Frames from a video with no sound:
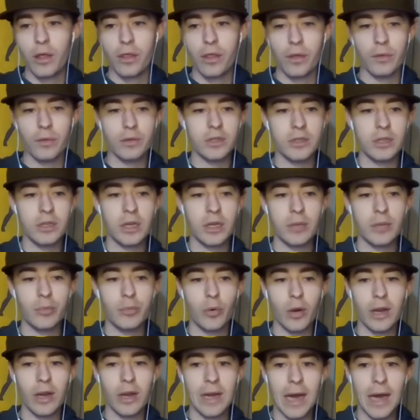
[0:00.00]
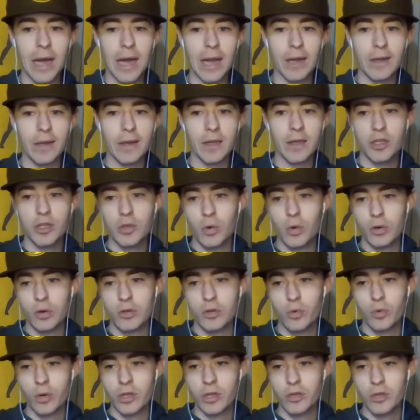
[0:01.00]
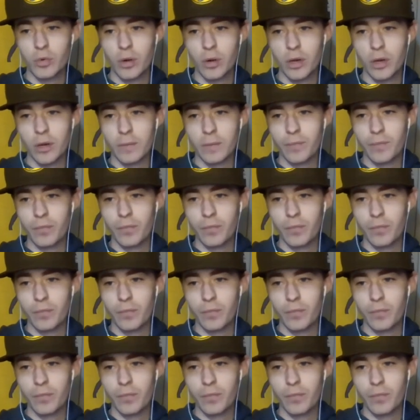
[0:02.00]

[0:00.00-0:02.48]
13.9 in the short 2020.